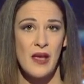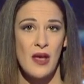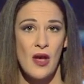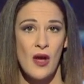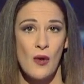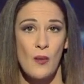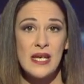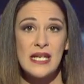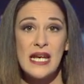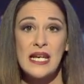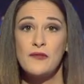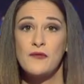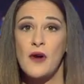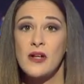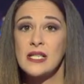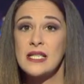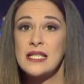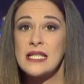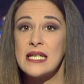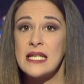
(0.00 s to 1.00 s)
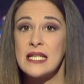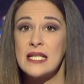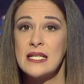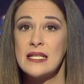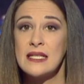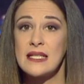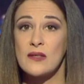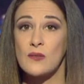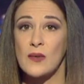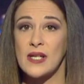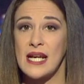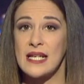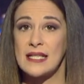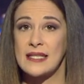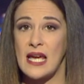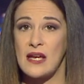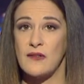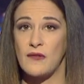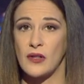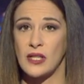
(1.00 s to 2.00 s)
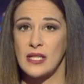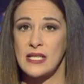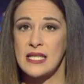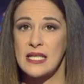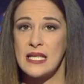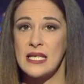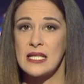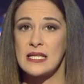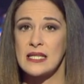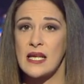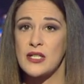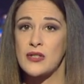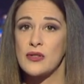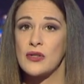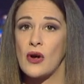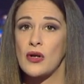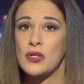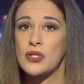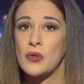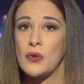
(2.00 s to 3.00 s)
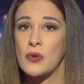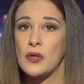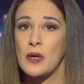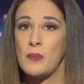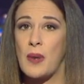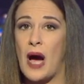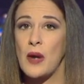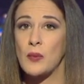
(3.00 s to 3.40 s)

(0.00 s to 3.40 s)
We need volunteers, and when I say volunteers, I do not talk about